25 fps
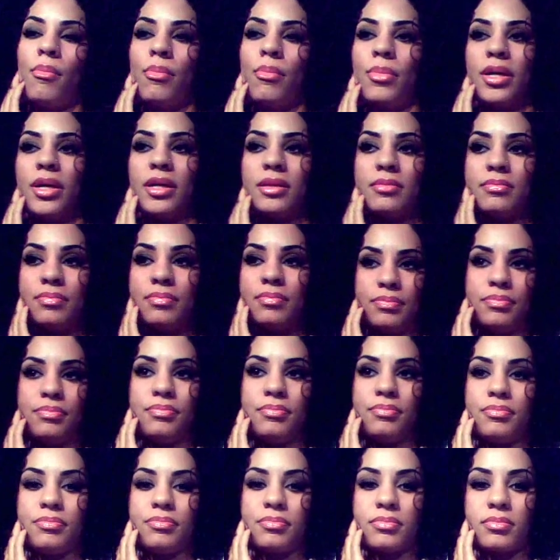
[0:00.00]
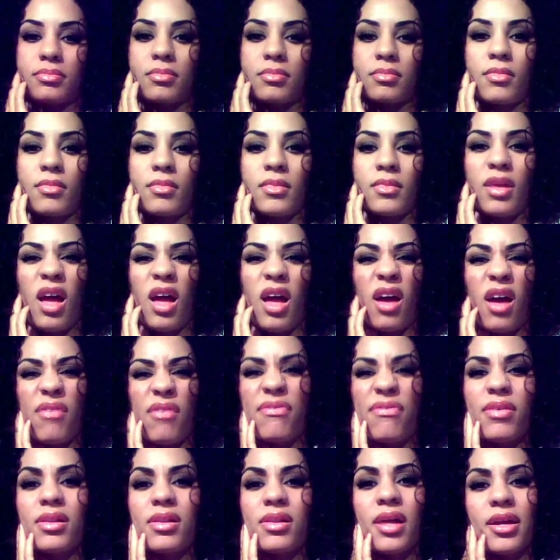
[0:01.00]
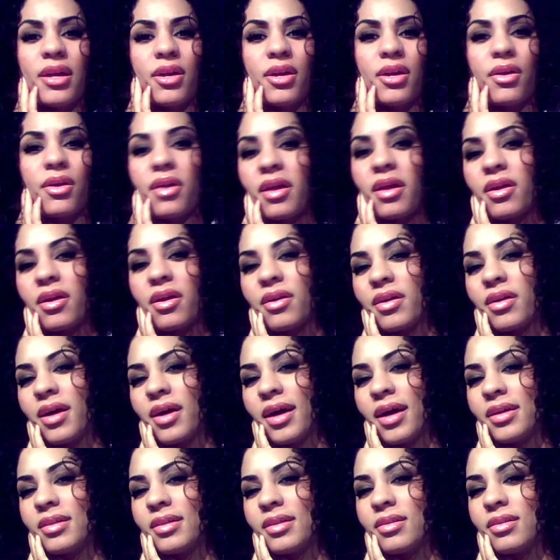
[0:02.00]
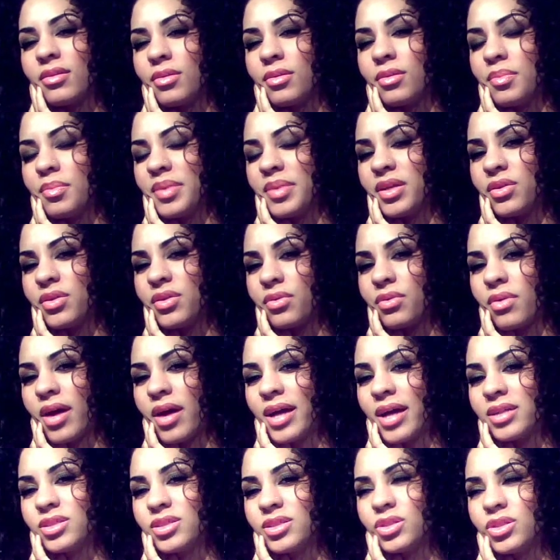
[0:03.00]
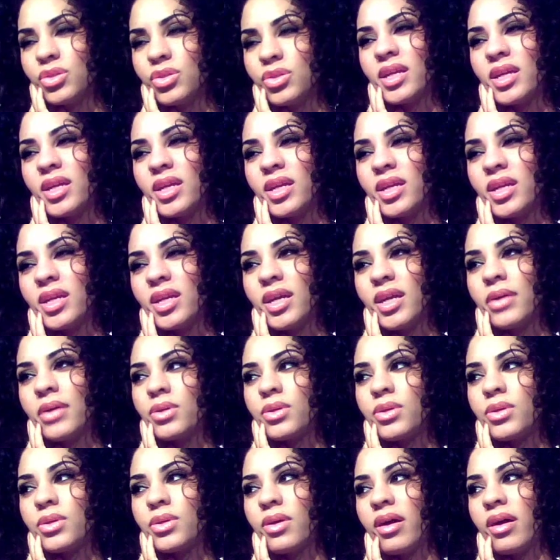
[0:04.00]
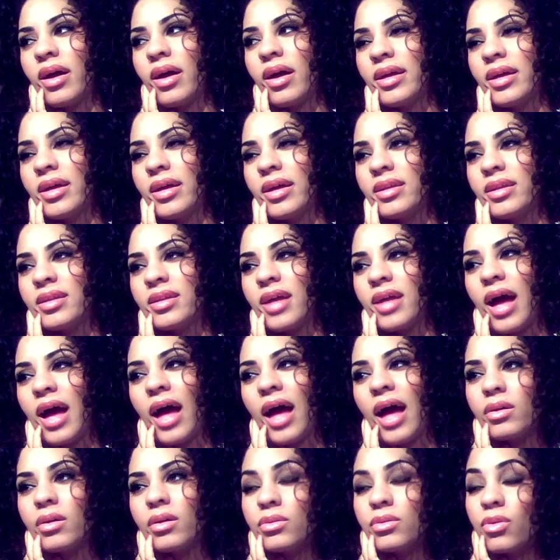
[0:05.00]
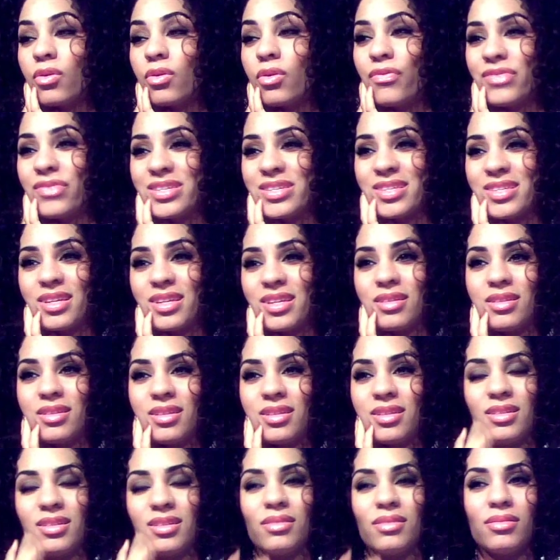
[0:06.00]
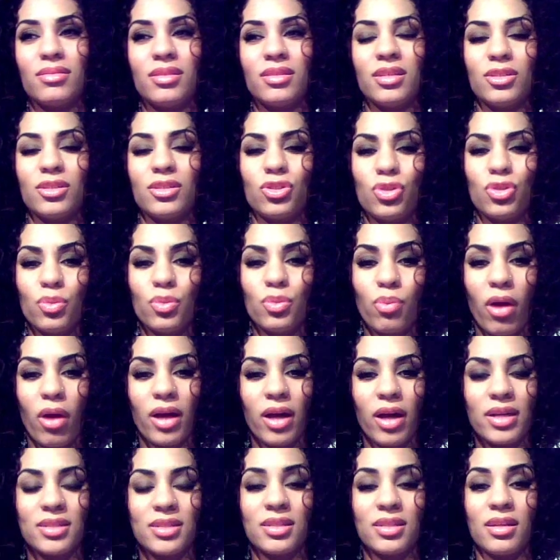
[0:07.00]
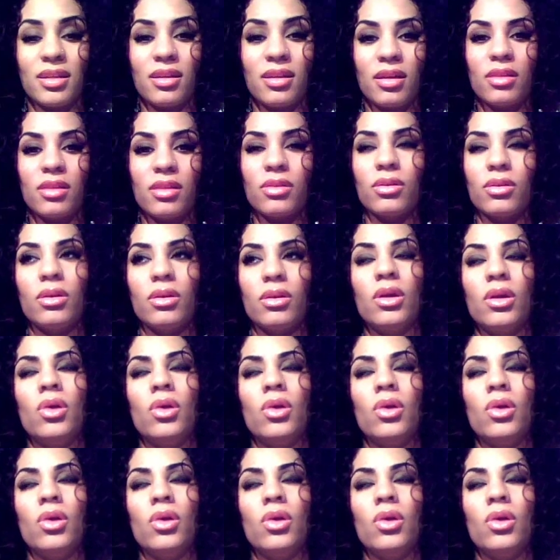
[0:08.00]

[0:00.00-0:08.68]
But I feel like her hair got a little bit dry too. And I don't know if it's the two products together